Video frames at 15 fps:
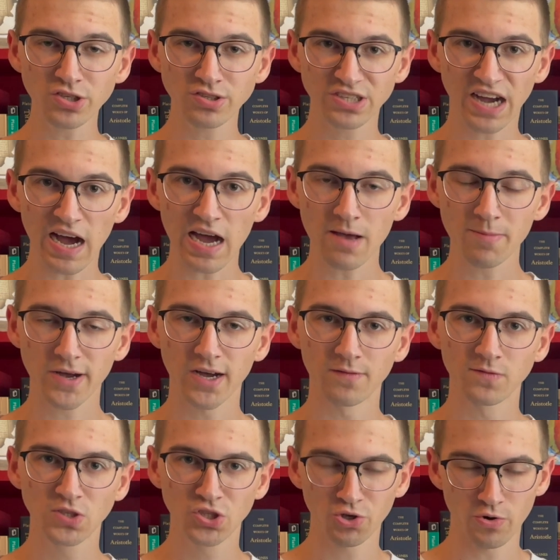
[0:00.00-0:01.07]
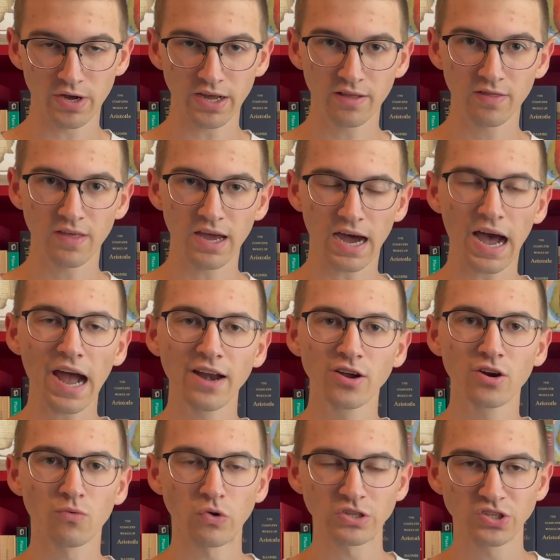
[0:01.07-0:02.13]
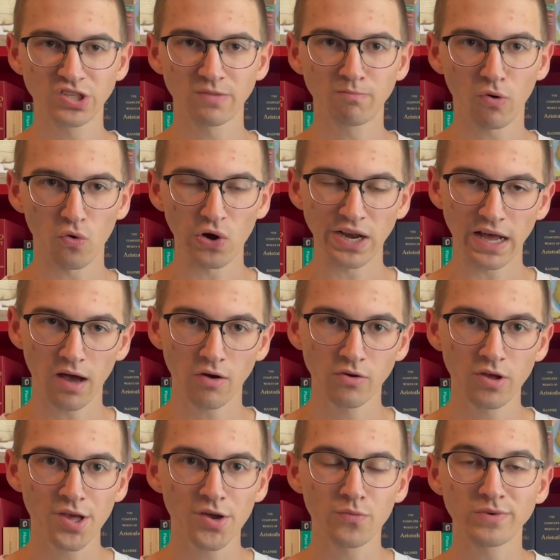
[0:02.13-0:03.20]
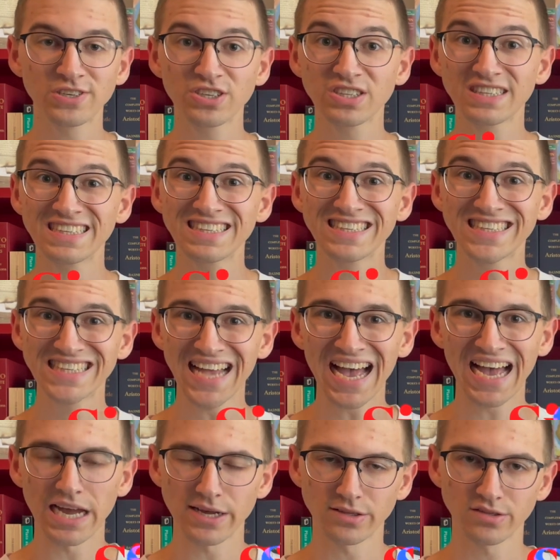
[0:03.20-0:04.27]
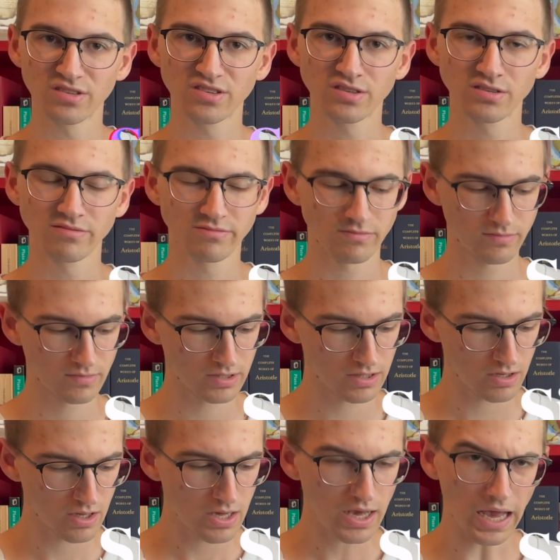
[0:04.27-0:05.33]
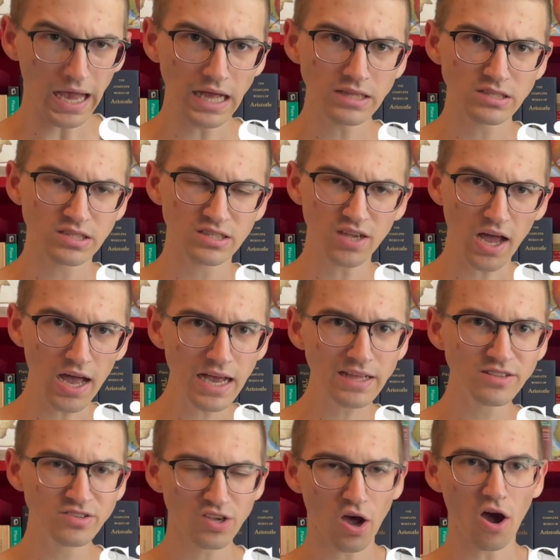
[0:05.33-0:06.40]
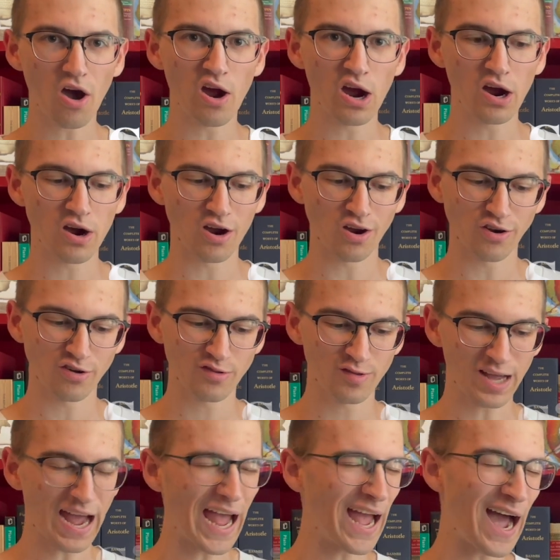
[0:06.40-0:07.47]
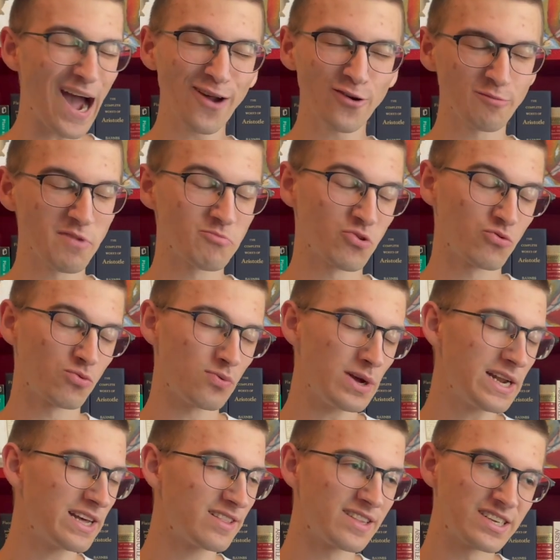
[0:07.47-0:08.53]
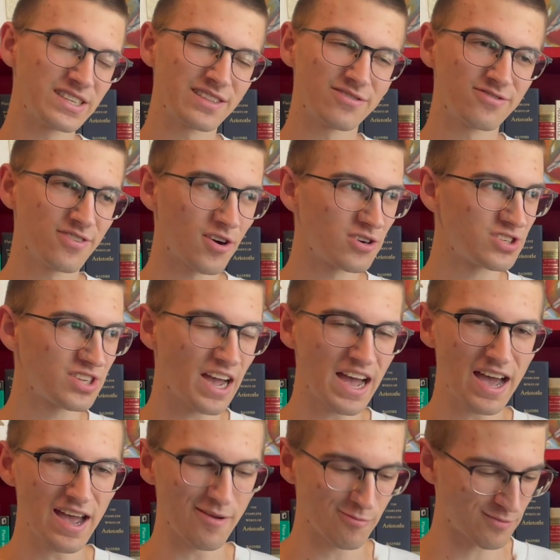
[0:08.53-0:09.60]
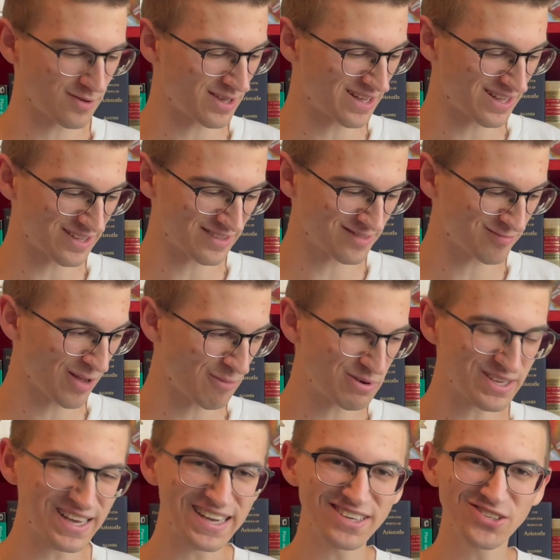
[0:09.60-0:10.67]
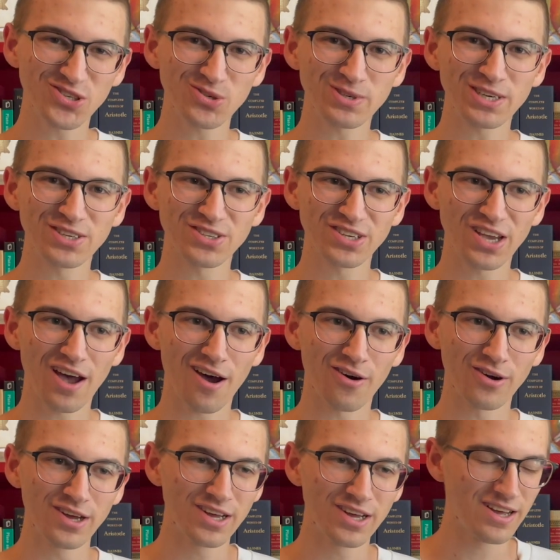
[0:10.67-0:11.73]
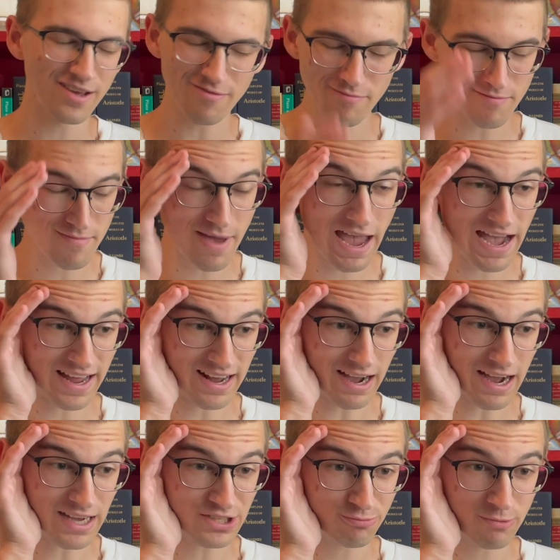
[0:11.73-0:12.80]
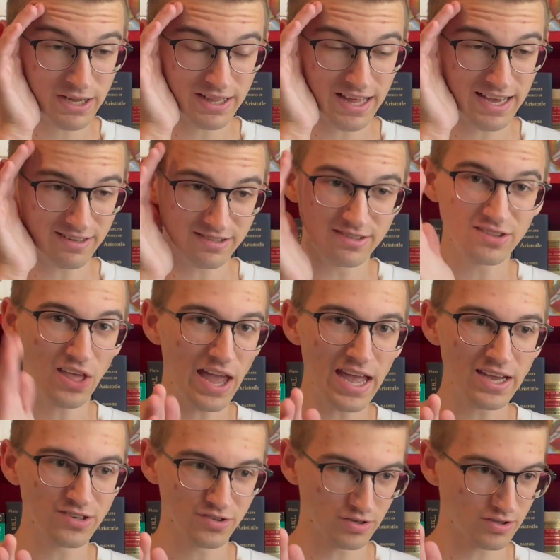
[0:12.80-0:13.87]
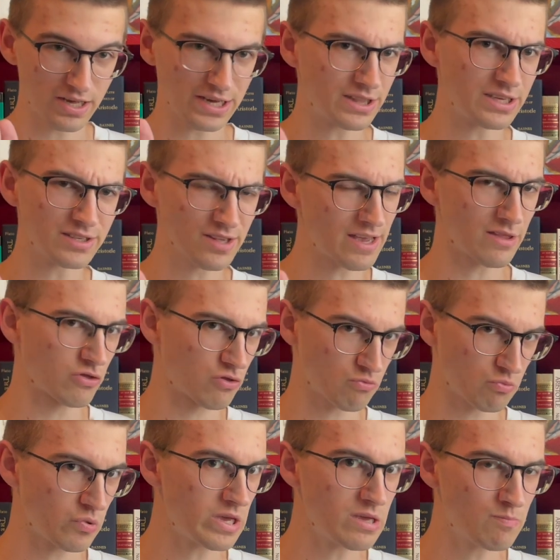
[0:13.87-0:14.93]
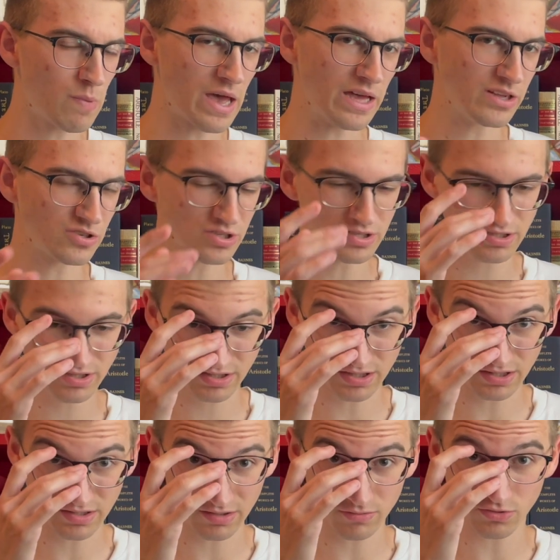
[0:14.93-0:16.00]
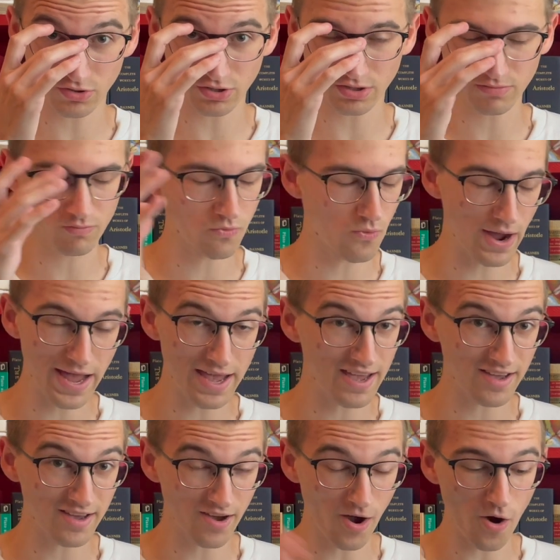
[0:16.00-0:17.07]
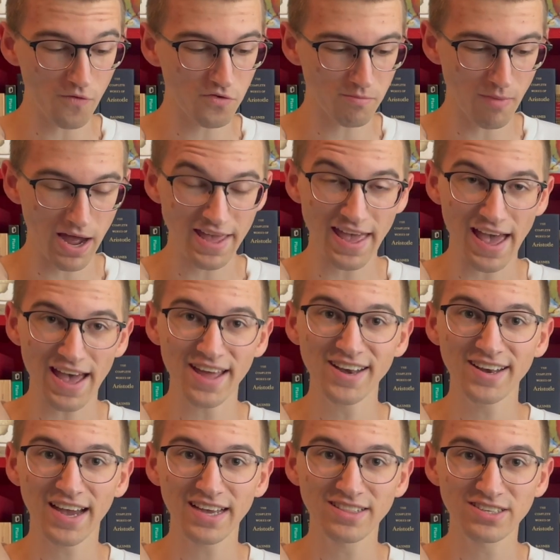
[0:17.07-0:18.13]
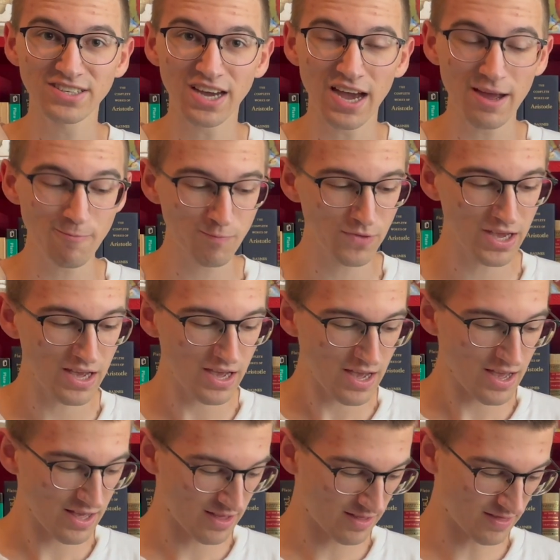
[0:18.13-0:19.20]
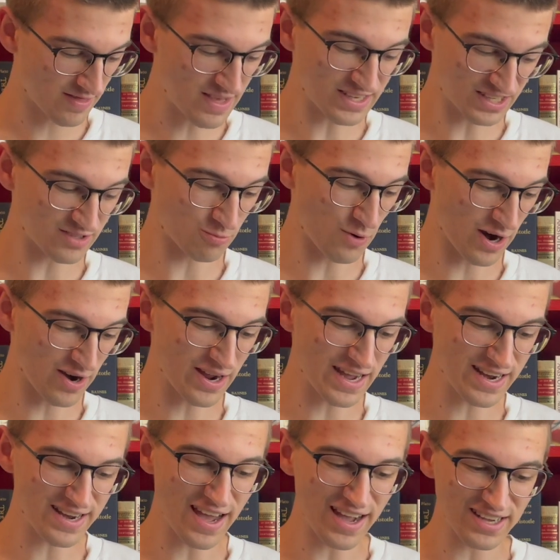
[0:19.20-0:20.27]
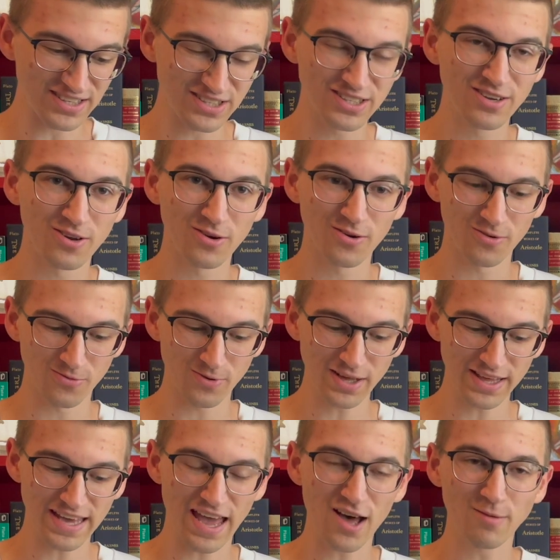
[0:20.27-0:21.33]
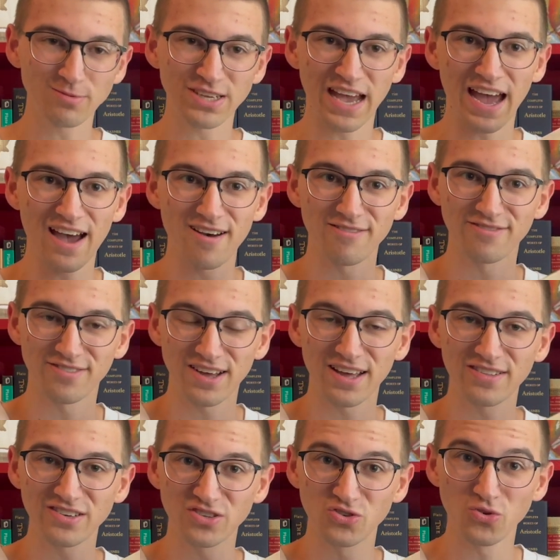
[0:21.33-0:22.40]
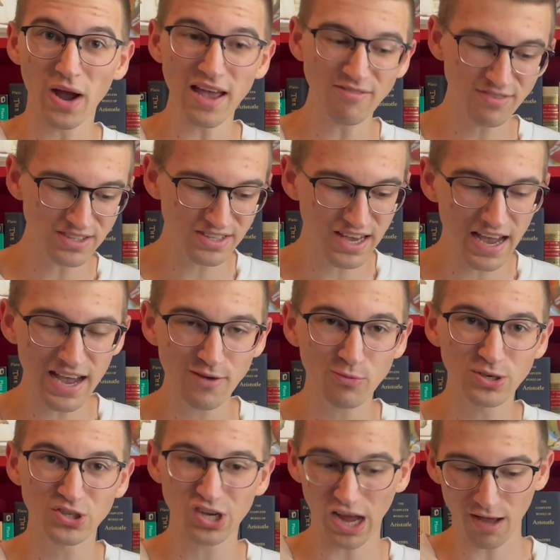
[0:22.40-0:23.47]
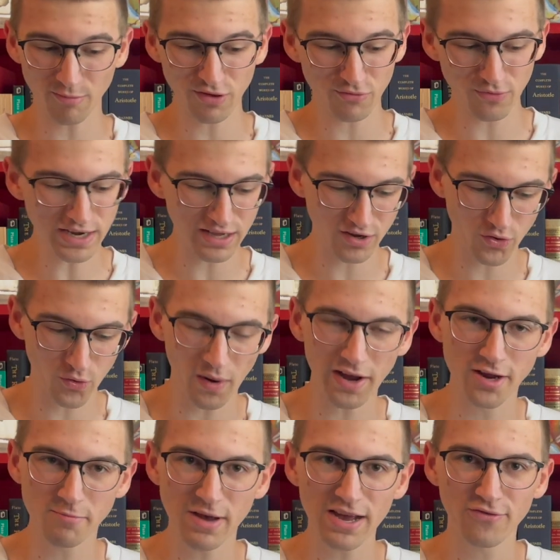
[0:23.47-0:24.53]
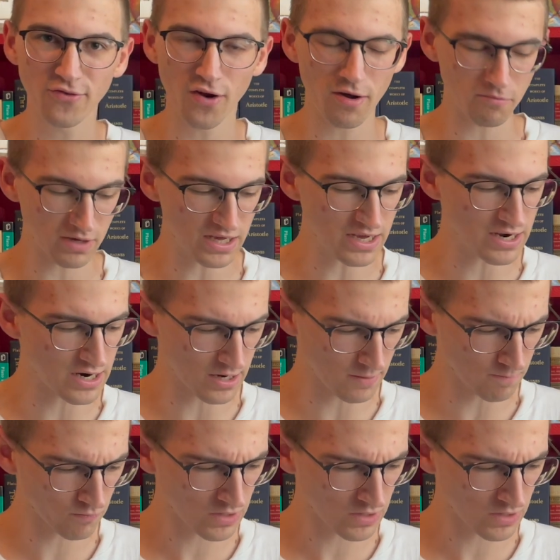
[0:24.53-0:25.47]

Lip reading: type of Zeug that Heidegger wants to point out, which is signs. And signs are, I remember reading this the first time, maybe like 2 years ago. Man, I spent like days on like these 3 pages because it was just way over my head at the time. This is where it does really help to have this Dreyfus guide, which I'll be reading quite a bit from here.